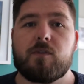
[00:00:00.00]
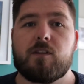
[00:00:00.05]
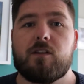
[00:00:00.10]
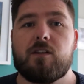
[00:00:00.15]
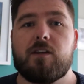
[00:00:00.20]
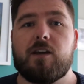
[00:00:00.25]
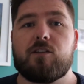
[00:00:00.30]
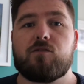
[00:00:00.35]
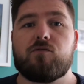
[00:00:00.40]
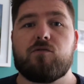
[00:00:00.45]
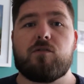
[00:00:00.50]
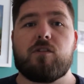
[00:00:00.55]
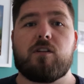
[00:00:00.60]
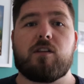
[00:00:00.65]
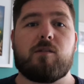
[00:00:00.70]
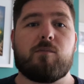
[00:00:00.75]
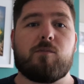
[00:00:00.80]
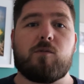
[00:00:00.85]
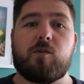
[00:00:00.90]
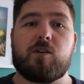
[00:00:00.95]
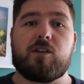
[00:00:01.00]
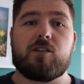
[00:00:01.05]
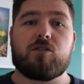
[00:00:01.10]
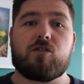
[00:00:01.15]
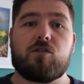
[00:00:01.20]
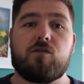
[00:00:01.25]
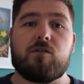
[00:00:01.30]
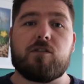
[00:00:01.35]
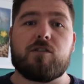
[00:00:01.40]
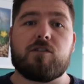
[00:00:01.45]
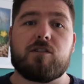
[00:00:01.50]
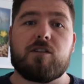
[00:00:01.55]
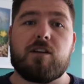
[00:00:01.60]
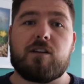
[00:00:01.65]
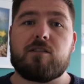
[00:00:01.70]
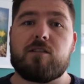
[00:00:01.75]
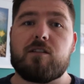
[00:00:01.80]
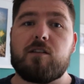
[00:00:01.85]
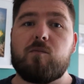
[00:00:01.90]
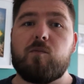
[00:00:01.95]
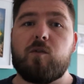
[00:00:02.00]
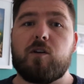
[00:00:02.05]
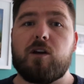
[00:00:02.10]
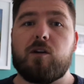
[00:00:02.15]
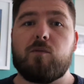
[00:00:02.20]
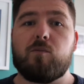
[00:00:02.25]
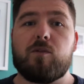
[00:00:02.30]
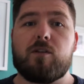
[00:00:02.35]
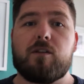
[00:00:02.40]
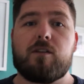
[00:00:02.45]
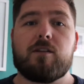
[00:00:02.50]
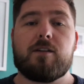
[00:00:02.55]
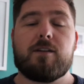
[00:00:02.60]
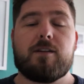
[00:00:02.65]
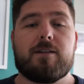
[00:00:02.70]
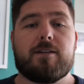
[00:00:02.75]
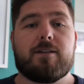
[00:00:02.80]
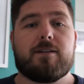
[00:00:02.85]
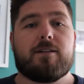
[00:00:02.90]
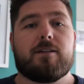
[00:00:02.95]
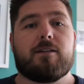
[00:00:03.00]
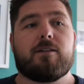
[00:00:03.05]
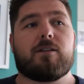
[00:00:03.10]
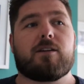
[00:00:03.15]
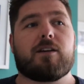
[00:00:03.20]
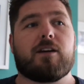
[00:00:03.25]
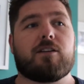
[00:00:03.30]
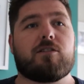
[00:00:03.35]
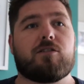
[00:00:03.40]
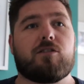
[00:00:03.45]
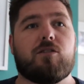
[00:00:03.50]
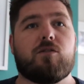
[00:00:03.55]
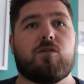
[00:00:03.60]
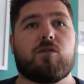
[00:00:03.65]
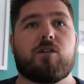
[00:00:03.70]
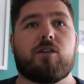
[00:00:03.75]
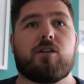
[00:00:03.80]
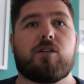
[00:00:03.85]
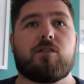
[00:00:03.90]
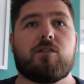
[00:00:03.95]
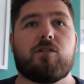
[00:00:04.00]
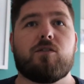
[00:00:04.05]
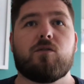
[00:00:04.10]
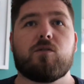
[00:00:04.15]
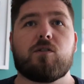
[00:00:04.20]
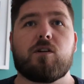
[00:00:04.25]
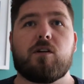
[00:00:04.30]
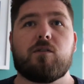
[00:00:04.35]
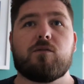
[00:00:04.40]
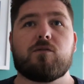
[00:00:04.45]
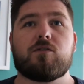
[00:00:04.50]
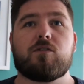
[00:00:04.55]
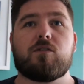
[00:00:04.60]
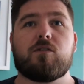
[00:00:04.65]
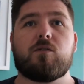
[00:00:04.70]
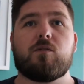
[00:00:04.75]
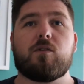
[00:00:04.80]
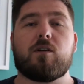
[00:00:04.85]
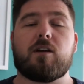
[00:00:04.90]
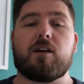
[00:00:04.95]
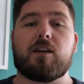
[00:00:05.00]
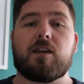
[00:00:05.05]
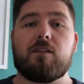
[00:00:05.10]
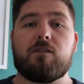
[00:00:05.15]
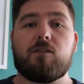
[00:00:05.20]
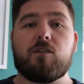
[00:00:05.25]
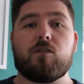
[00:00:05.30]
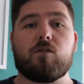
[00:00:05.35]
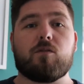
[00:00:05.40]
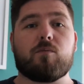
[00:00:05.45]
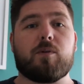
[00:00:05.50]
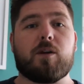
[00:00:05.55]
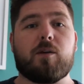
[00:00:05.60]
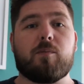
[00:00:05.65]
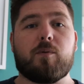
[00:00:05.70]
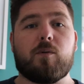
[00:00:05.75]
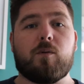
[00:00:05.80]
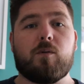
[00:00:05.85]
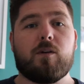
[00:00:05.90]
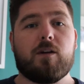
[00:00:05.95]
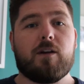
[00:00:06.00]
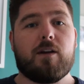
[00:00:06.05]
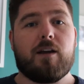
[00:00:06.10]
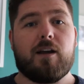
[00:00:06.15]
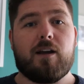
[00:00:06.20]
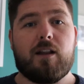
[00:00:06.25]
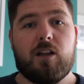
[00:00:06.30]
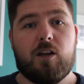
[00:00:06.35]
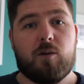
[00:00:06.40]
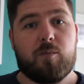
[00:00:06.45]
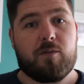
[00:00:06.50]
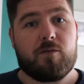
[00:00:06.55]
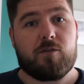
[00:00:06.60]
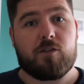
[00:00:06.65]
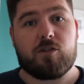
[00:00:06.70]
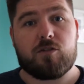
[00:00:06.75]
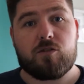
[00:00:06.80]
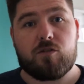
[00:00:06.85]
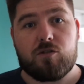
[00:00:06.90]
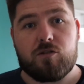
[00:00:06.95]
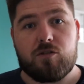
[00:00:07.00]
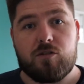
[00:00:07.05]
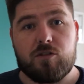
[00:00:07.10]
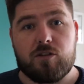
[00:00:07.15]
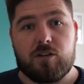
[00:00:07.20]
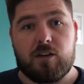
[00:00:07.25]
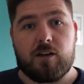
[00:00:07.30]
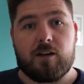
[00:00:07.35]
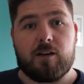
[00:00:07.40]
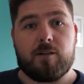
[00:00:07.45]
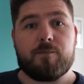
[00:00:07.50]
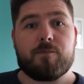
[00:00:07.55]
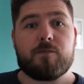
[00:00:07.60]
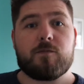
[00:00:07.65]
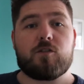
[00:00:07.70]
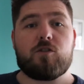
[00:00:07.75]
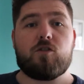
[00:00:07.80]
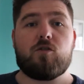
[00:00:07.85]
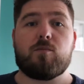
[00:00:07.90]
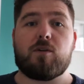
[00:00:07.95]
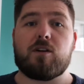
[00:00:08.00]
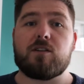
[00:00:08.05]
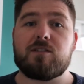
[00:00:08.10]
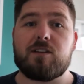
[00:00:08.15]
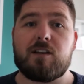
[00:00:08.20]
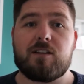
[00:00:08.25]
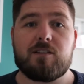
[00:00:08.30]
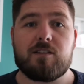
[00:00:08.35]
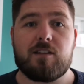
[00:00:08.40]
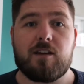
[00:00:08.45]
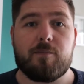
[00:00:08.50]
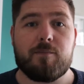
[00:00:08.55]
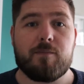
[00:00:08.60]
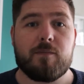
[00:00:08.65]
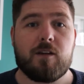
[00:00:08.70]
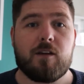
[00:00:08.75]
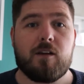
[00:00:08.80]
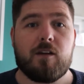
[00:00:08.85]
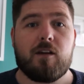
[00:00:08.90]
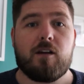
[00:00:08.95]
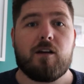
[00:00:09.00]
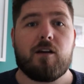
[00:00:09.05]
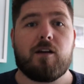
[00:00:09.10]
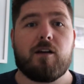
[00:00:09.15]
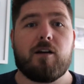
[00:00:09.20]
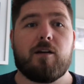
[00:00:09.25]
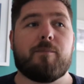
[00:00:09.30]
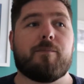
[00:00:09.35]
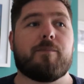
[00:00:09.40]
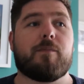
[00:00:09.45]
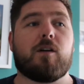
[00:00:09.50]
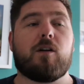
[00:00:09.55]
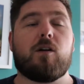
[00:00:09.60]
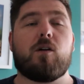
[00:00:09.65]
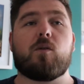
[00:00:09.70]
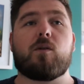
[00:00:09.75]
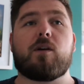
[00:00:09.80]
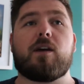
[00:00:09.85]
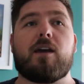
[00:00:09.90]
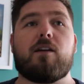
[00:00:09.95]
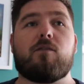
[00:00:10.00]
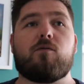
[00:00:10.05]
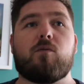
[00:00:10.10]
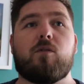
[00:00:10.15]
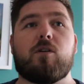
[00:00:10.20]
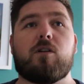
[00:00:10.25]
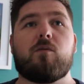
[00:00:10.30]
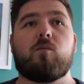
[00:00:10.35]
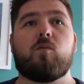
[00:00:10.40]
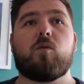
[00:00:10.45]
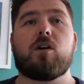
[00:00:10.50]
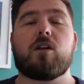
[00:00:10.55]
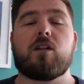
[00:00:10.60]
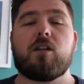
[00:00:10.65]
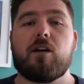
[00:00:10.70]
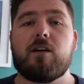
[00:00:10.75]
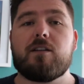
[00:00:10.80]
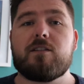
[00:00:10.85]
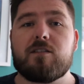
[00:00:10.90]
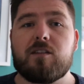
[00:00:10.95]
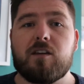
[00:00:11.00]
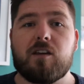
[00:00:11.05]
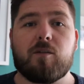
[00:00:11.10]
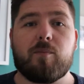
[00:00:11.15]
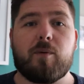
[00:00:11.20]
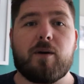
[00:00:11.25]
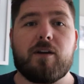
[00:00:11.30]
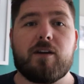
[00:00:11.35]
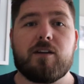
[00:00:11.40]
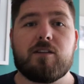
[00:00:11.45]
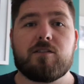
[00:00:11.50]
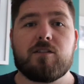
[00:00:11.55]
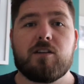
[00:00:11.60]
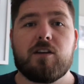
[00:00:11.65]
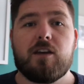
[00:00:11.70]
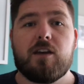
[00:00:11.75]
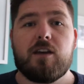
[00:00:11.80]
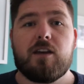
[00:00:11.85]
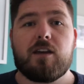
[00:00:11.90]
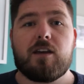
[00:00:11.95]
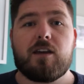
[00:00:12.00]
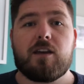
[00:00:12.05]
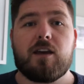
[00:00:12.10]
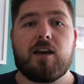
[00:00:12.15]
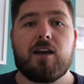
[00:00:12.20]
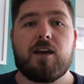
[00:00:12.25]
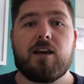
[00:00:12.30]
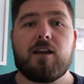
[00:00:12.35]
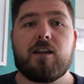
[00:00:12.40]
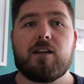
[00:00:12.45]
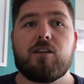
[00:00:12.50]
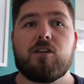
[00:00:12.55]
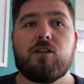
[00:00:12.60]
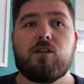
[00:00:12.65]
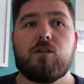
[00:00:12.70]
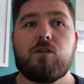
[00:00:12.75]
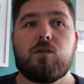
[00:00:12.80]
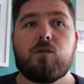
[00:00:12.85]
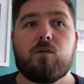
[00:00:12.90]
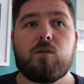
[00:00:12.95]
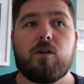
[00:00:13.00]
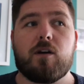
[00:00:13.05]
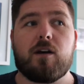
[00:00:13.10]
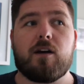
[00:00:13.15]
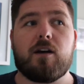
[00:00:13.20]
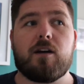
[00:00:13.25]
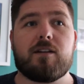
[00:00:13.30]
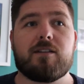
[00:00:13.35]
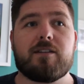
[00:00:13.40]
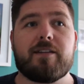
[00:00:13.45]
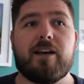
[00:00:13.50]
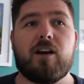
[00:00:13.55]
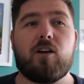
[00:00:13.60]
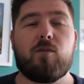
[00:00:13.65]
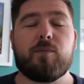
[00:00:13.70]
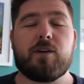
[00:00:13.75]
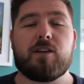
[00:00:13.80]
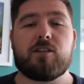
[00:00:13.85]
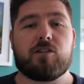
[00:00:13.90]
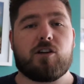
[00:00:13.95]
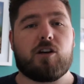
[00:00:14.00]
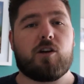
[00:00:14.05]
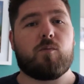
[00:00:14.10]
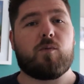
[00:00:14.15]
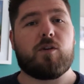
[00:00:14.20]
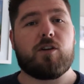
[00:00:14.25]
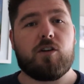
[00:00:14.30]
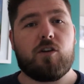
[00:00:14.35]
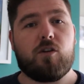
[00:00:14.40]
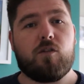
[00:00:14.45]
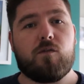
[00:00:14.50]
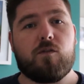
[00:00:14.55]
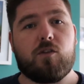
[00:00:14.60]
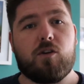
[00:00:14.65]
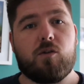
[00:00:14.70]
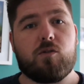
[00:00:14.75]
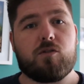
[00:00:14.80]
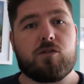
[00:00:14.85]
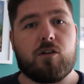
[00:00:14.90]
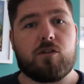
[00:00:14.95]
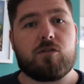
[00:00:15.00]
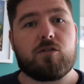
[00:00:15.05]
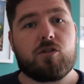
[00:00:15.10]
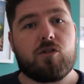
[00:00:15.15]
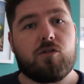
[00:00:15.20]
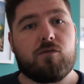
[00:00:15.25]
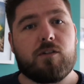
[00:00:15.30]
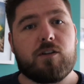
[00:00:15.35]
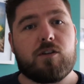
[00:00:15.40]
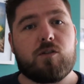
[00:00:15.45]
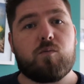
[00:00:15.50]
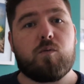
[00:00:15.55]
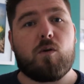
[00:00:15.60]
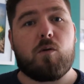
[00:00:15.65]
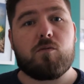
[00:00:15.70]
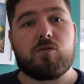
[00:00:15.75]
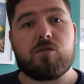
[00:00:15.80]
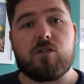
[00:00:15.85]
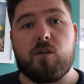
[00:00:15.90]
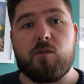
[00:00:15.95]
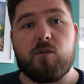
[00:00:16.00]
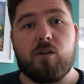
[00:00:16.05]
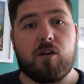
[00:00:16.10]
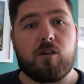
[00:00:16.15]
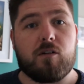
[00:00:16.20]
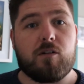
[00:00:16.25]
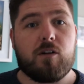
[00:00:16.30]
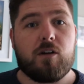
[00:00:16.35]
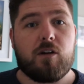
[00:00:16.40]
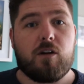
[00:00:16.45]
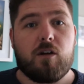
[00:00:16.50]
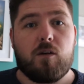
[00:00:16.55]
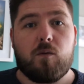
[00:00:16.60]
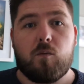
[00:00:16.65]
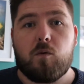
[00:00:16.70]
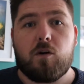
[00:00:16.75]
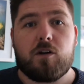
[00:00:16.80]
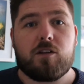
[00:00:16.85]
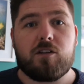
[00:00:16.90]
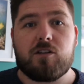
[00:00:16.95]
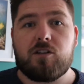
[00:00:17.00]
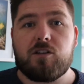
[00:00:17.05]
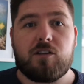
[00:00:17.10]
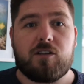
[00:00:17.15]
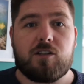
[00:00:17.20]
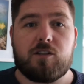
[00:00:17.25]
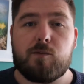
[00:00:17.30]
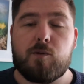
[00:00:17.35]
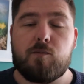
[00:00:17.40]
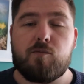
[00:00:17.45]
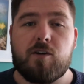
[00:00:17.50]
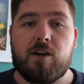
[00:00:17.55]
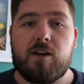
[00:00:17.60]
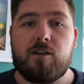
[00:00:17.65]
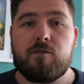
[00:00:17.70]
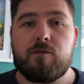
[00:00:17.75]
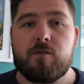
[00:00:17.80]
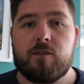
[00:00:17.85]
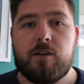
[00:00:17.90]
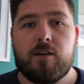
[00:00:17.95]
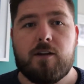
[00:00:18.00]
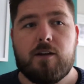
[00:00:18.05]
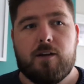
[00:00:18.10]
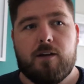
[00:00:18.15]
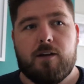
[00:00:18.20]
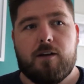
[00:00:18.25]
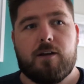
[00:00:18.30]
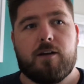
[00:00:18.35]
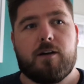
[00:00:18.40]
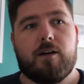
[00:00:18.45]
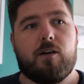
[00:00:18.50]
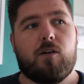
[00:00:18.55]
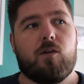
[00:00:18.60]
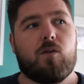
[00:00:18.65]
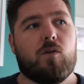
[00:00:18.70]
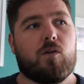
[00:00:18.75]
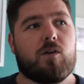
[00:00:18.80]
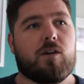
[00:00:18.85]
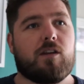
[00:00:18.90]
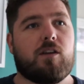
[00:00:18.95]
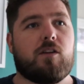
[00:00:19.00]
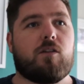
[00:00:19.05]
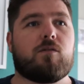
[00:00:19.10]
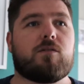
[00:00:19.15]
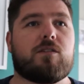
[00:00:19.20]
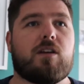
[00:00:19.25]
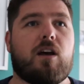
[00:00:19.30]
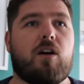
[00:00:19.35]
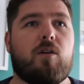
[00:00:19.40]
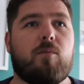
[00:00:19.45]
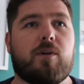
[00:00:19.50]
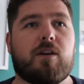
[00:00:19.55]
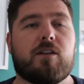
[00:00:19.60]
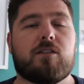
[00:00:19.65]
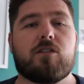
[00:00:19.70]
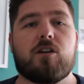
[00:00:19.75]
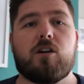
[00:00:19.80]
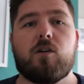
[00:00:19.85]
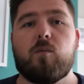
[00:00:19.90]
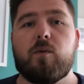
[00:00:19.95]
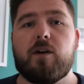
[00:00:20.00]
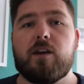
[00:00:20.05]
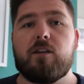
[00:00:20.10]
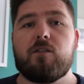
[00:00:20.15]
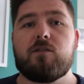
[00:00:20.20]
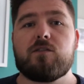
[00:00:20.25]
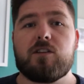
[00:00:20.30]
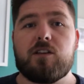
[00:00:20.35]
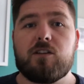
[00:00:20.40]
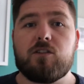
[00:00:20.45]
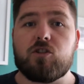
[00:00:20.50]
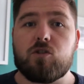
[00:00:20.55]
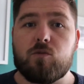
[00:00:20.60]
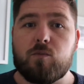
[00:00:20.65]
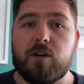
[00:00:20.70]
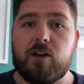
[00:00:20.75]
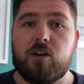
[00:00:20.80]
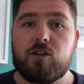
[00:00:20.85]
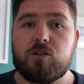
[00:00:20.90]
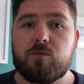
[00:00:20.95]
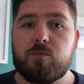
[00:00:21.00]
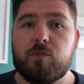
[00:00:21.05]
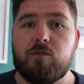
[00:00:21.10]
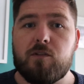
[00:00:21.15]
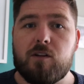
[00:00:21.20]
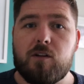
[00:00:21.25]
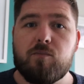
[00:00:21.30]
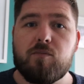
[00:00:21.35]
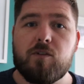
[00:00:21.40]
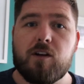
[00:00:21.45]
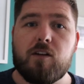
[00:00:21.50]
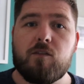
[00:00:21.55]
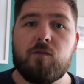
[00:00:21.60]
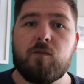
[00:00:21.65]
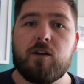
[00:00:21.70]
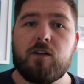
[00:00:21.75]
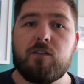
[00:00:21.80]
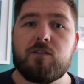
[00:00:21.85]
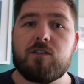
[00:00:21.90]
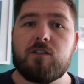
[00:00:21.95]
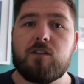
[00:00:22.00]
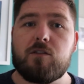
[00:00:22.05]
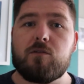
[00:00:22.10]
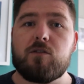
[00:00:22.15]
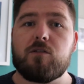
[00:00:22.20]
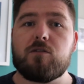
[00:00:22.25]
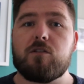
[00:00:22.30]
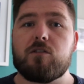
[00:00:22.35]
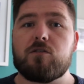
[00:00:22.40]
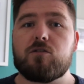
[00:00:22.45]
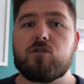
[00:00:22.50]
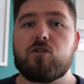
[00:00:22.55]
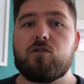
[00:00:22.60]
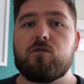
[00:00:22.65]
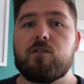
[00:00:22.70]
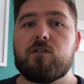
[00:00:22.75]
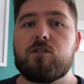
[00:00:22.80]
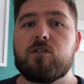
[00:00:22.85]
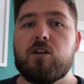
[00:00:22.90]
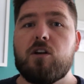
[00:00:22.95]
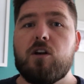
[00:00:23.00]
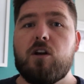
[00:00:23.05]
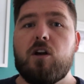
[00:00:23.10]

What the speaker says: The extraordinary theme of the week is courage, so that's the theme we're going with. Okay, so you're going to give your young people a little bit of a discussion starter. So you might say to them, okay everyone, what I'd like you to think about is, can you tell me a time where you've used lots of courage? What was going on? Why did you need to be brave? Or can you tell me a time where you've seen someone else be really brave, where you've seen them use lots of courage?